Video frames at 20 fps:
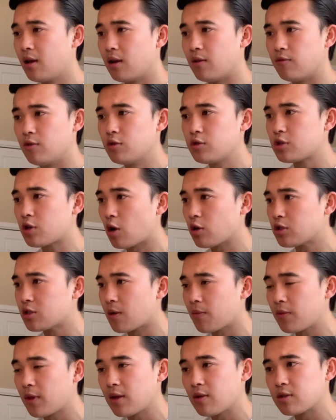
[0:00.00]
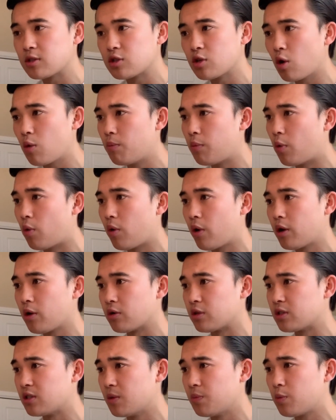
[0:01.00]
If you start something so boring
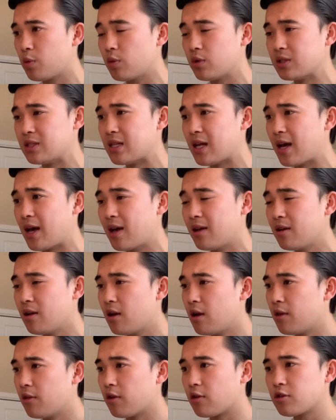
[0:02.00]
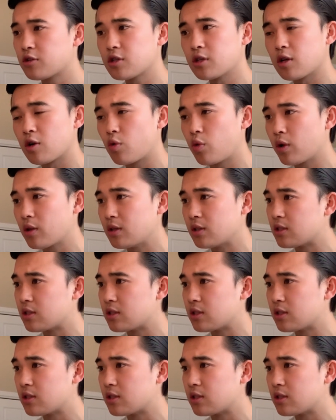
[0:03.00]
or simple as that, they're just going to quickly